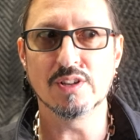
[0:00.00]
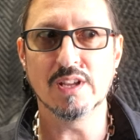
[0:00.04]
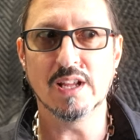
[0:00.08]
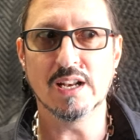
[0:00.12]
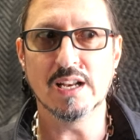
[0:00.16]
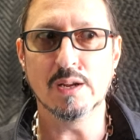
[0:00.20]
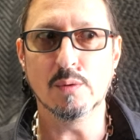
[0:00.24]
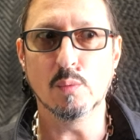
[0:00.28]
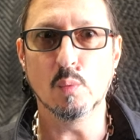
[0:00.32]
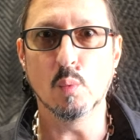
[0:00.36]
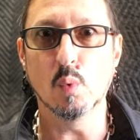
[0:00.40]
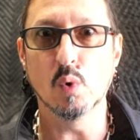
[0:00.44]

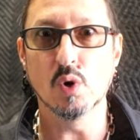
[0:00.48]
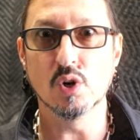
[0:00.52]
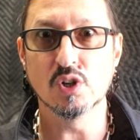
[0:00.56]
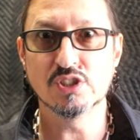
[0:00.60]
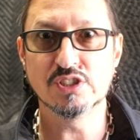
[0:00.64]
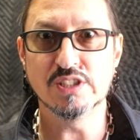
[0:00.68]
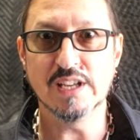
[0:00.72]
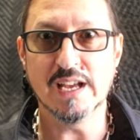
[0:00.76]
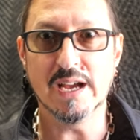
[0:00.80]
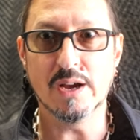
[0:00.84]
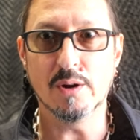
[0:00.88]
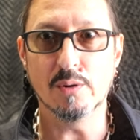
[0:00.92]
getting
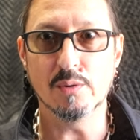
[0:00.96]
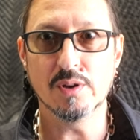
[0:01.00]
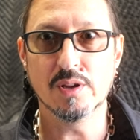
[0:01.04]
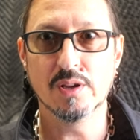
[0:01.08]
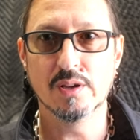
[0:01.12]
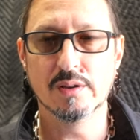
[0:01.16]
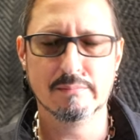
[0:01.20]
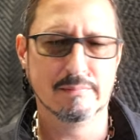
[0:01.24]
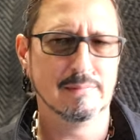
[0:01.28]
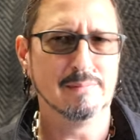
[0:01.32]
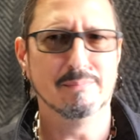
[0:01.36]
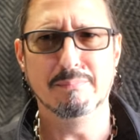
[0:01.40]
worse out,
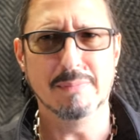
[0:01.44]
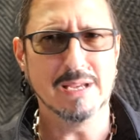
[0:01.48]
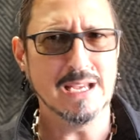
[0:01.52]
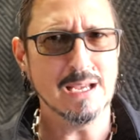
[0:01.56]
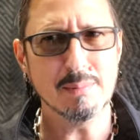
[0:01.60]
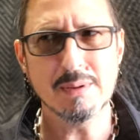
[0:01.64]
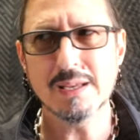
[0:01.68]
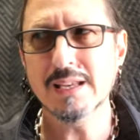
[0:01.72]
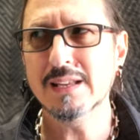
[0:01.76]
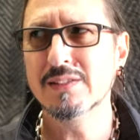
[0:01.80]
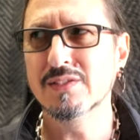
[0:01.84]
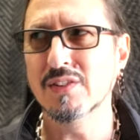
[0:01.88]

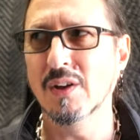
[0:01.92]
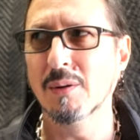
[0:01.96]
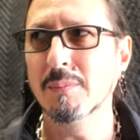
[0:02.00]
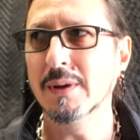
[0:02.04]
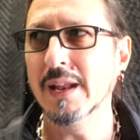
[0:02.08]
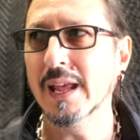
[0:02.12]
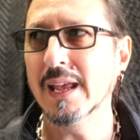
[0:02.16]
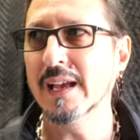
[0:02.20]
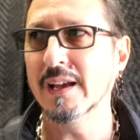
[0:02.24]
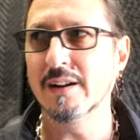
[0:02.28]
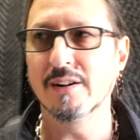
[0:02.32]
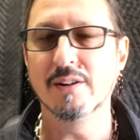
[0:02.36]
maybe
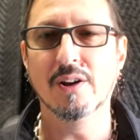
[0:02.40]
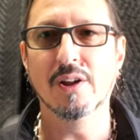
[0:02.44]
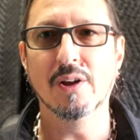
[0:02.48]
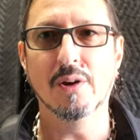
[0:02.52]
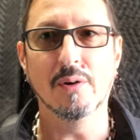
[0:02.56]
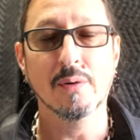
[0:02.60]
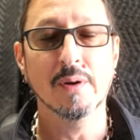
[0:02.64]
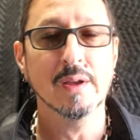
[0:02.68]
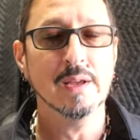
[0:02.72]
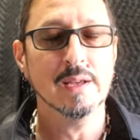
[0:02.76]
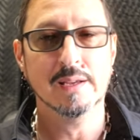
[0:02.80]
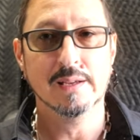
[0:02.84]
someday, I don't
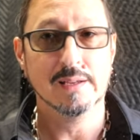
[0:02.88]
know,